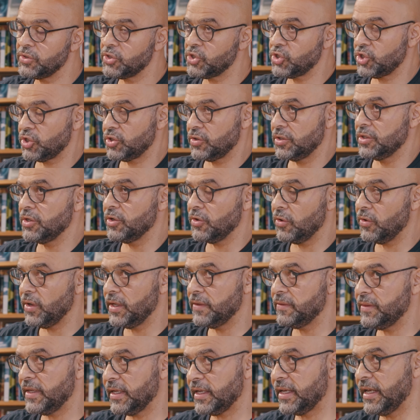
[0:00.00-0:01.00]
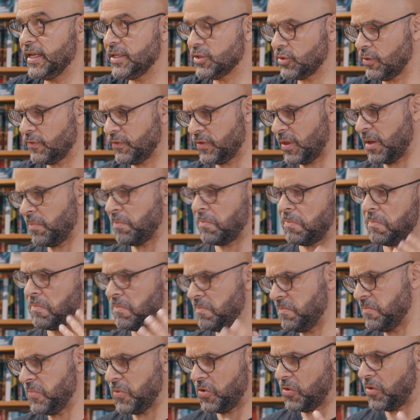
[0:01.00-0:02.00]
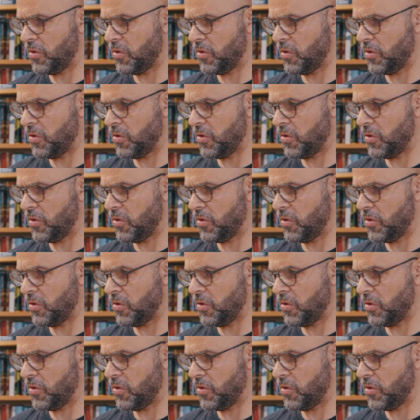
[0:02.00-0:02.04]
which, in the case of them,